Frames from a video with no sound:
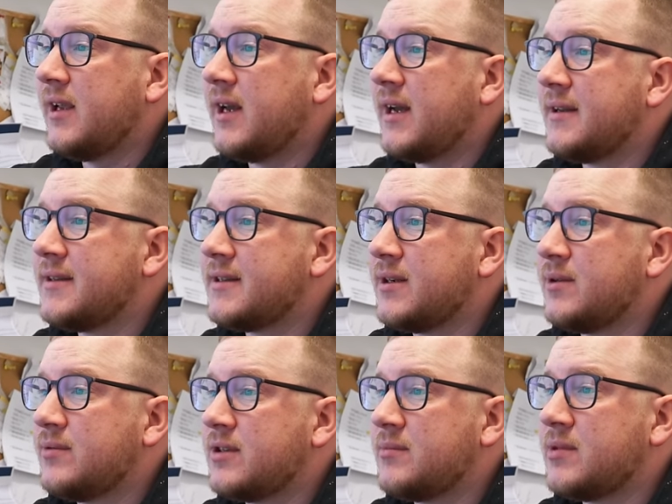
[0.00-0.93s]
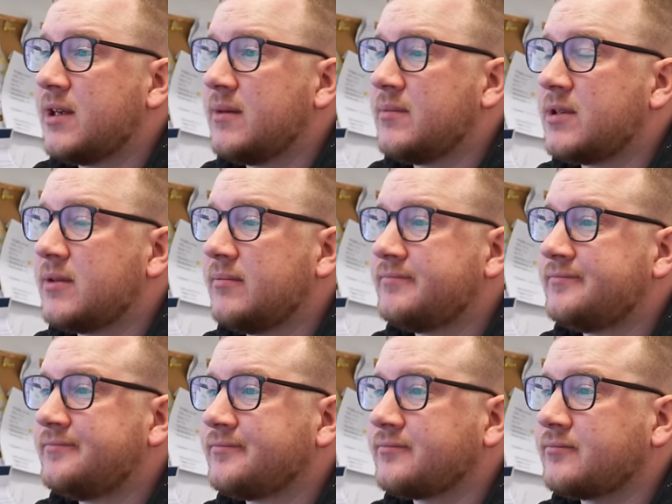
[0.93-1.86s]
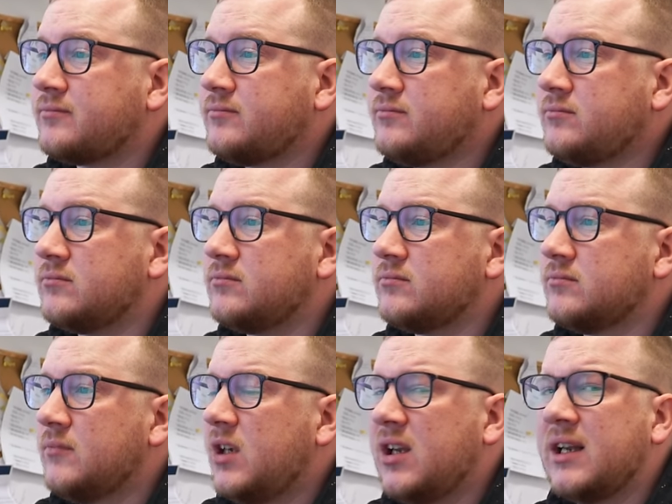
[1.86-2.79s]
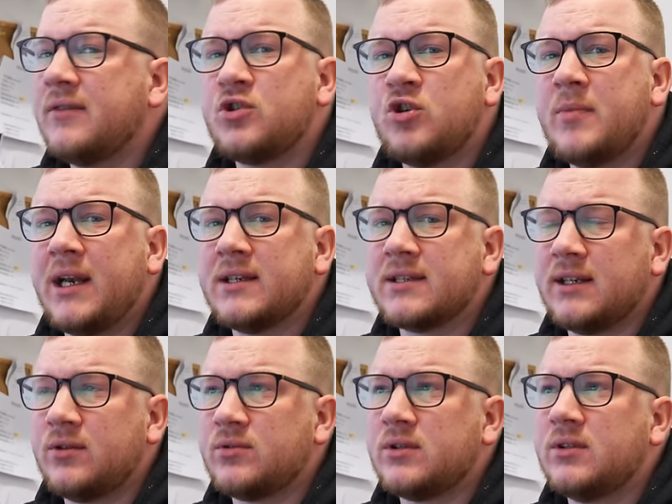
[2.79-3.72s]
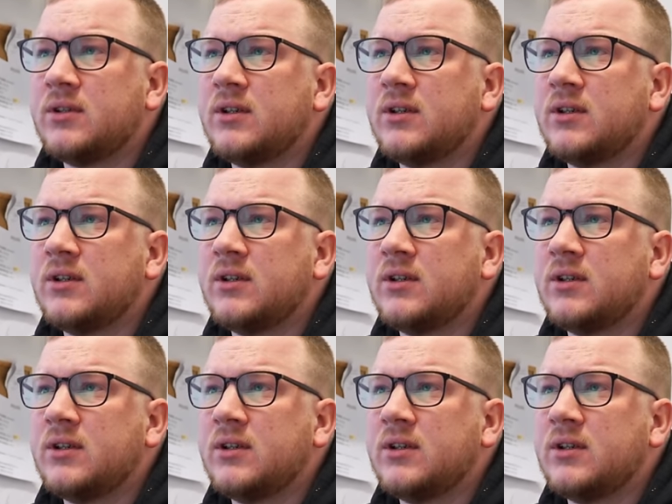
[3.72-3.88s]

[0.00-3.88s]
yeah, so sometimes you can have too many sales.